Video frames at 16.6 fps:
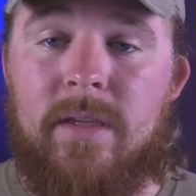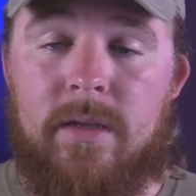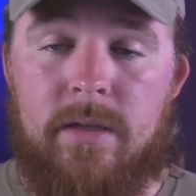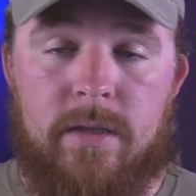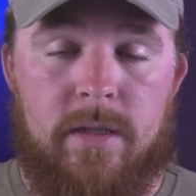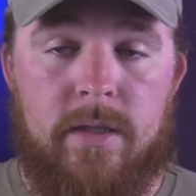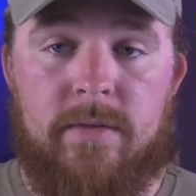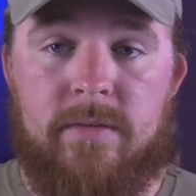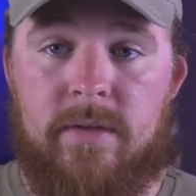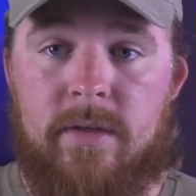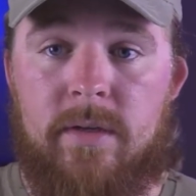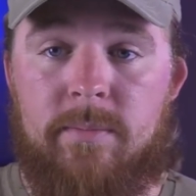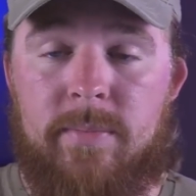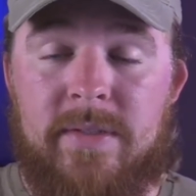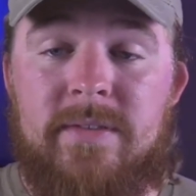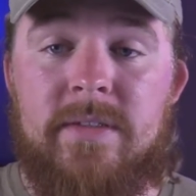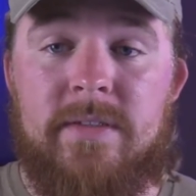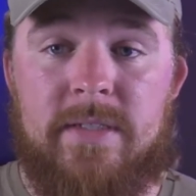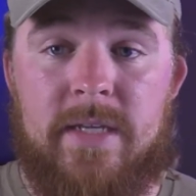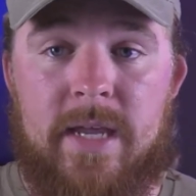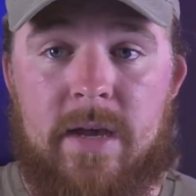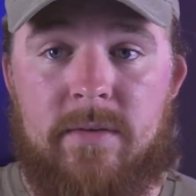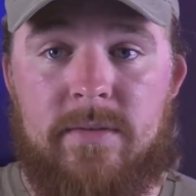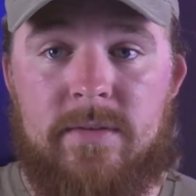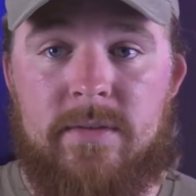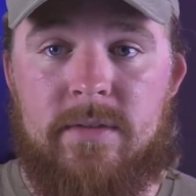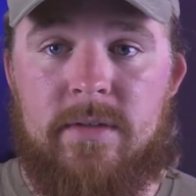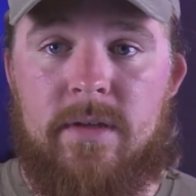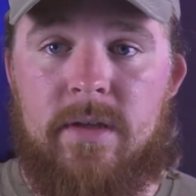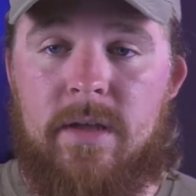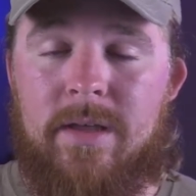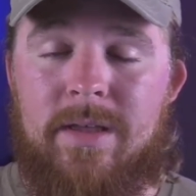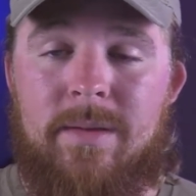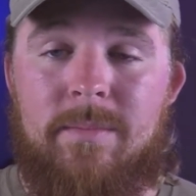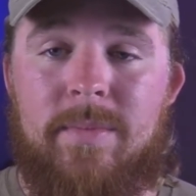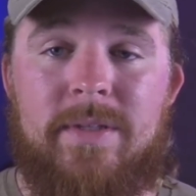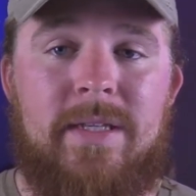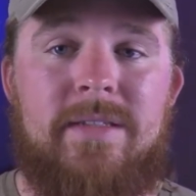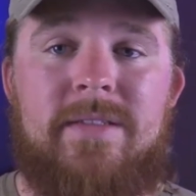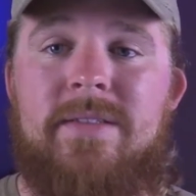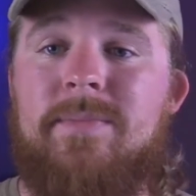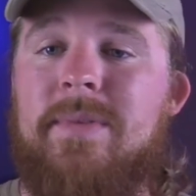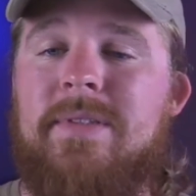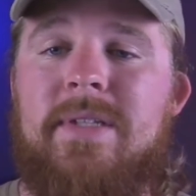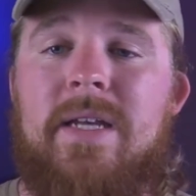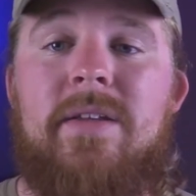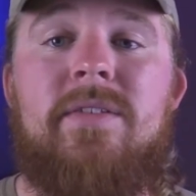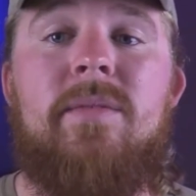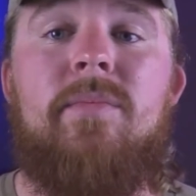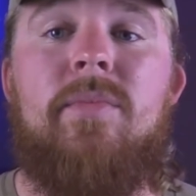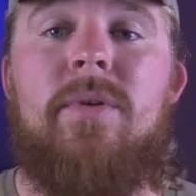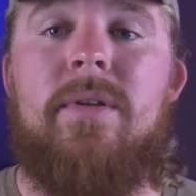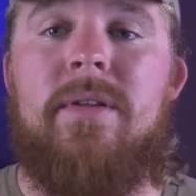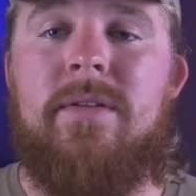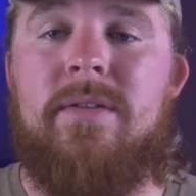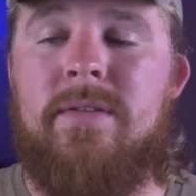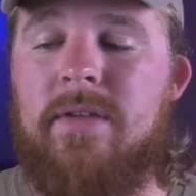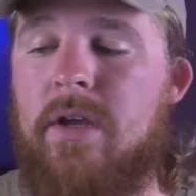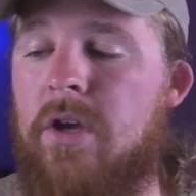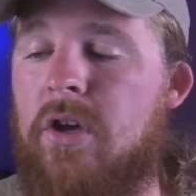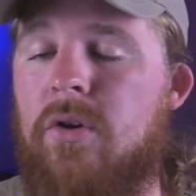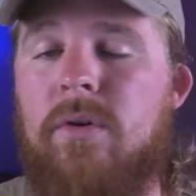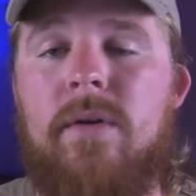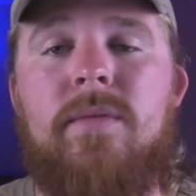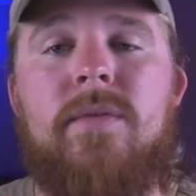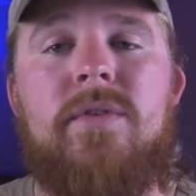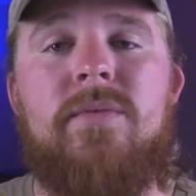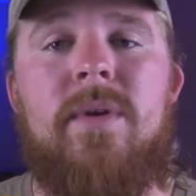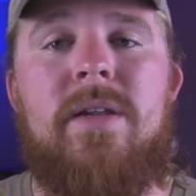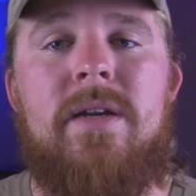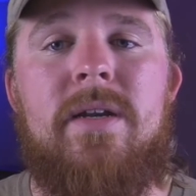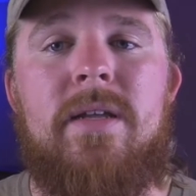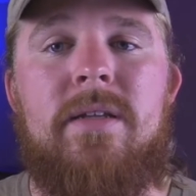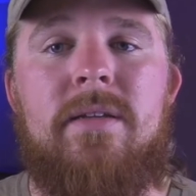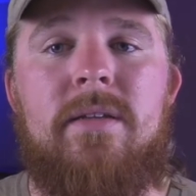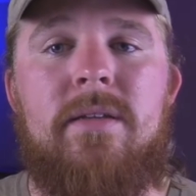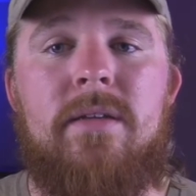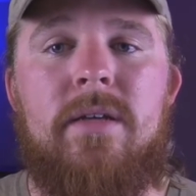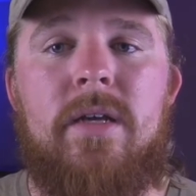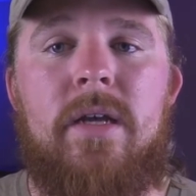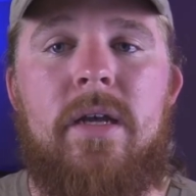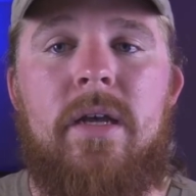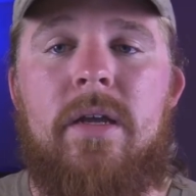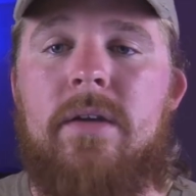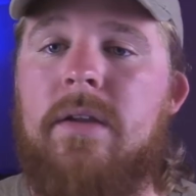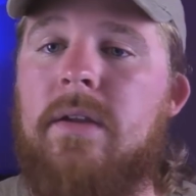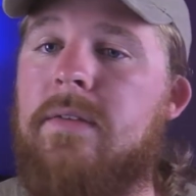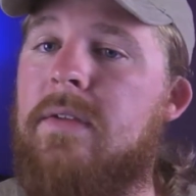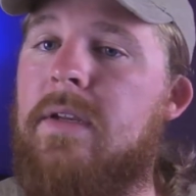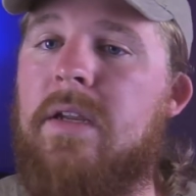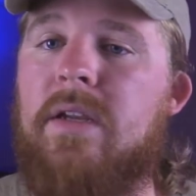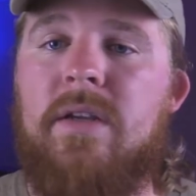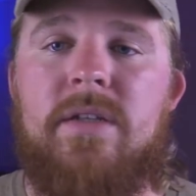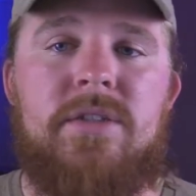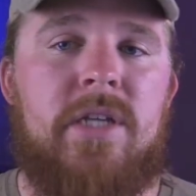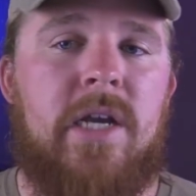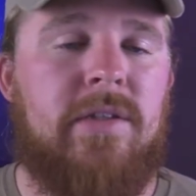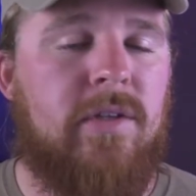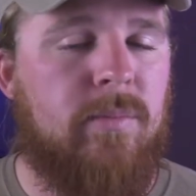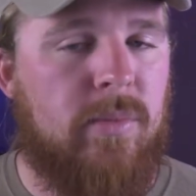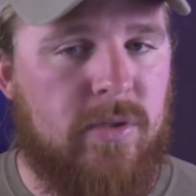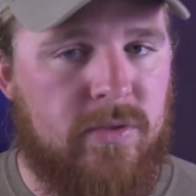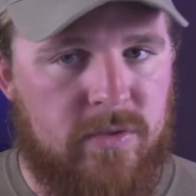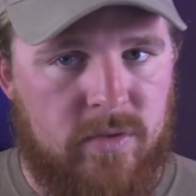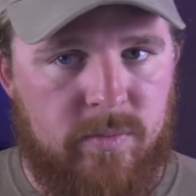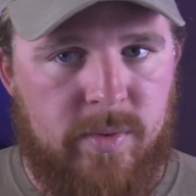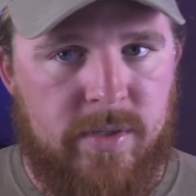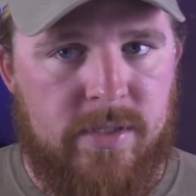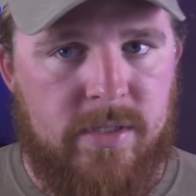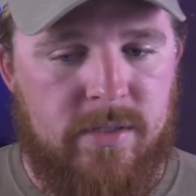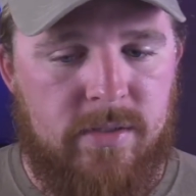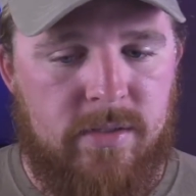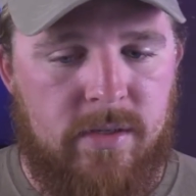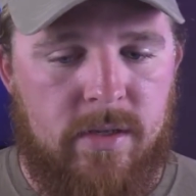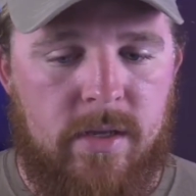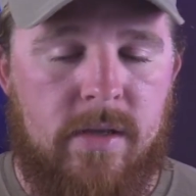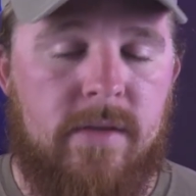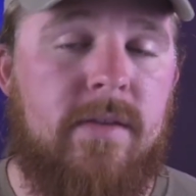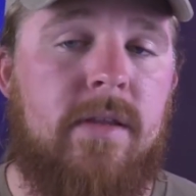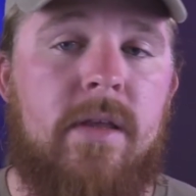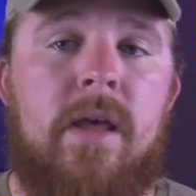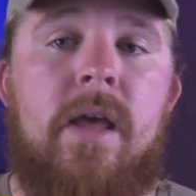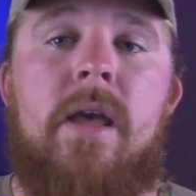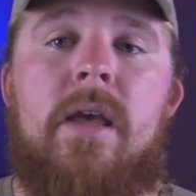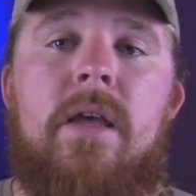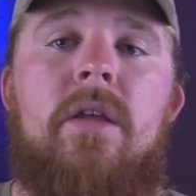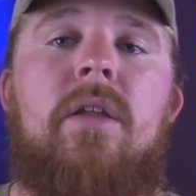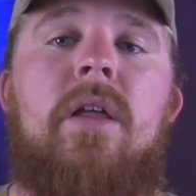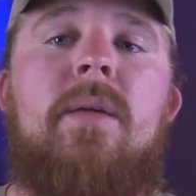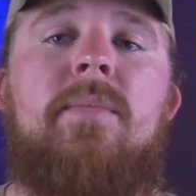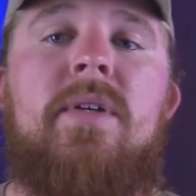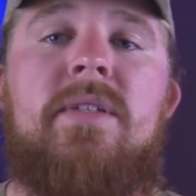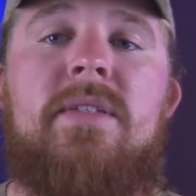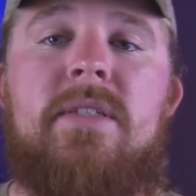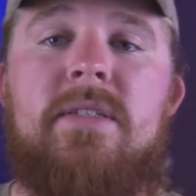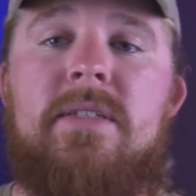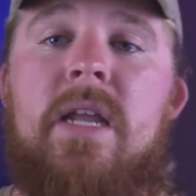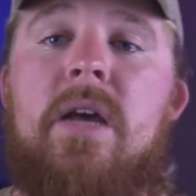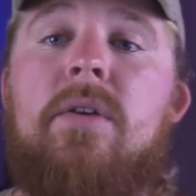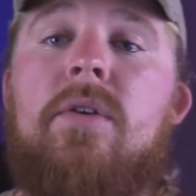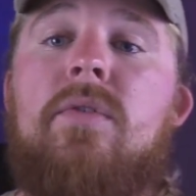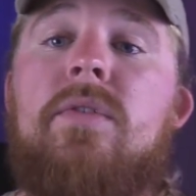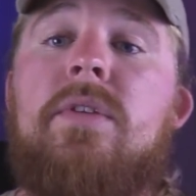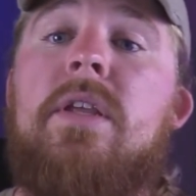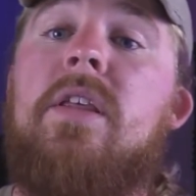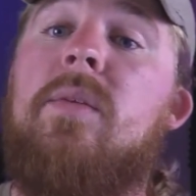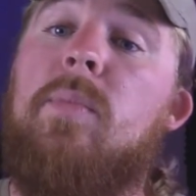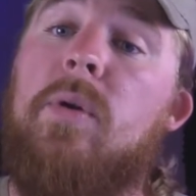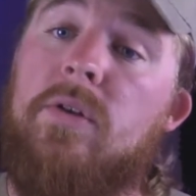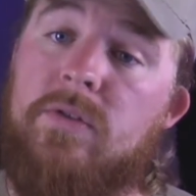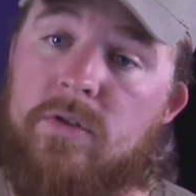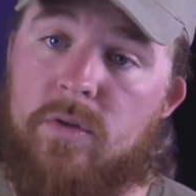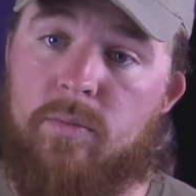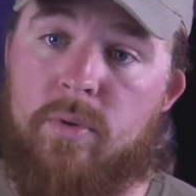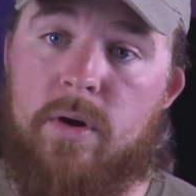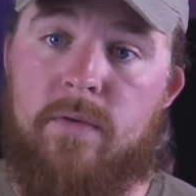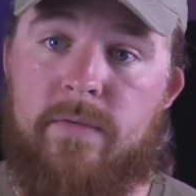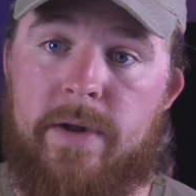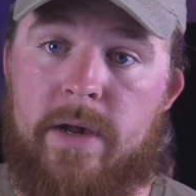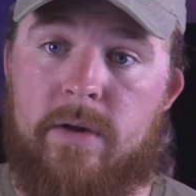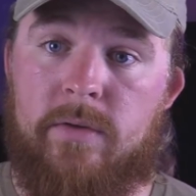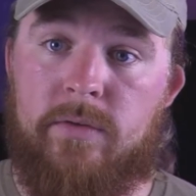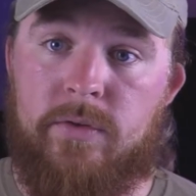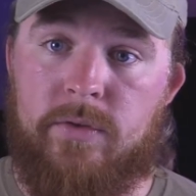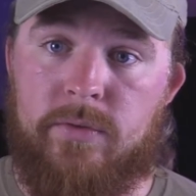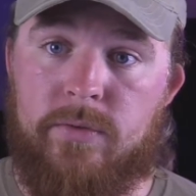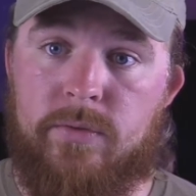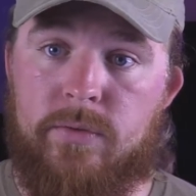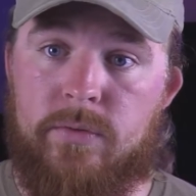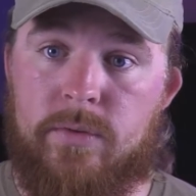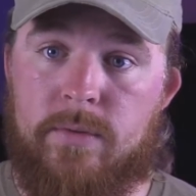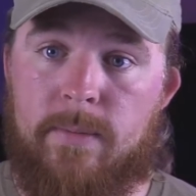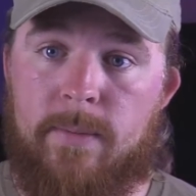his business accounts. But that's besides the point. Whoever's running it doesn't need to inject their personal opinion. See, Elon Musk is now using his personal profile to